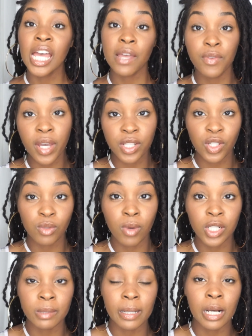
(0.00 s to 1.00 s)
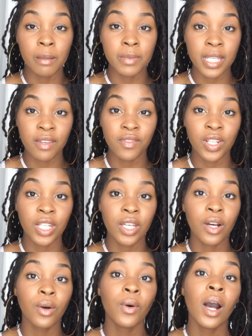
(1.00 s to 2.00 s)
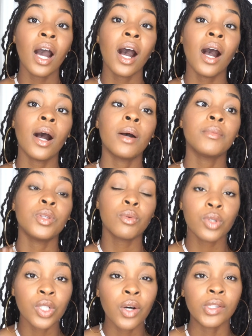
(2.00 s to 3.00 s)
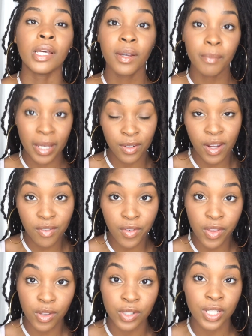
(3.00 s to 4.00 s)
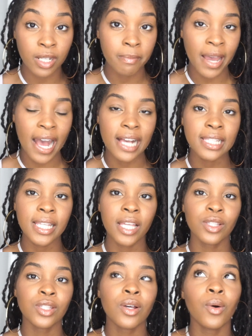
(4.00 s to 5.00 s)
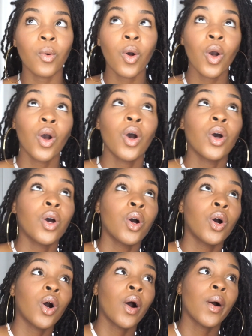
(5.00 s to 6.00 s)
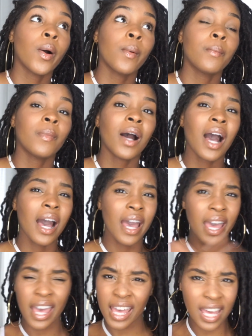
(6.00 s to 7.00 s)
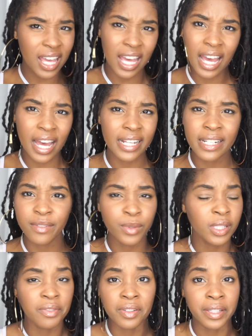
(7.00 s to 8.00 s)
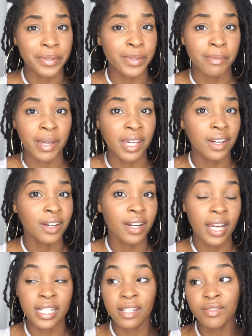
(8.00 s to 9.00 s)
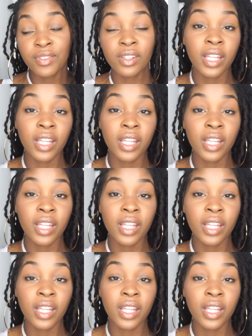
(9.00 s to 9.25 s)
If you guys just watched my update video, you will know that my grandfather did pass, and so I didn't really feel like doing my hair. I didn't feel